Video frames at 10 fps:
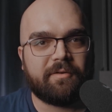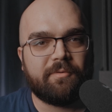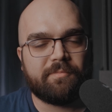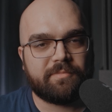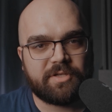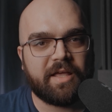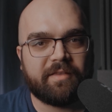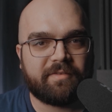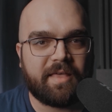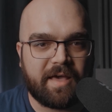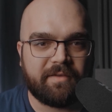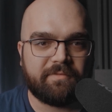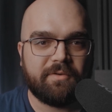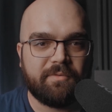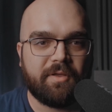Don't chance that if
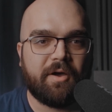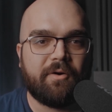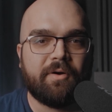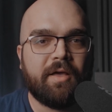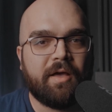you know,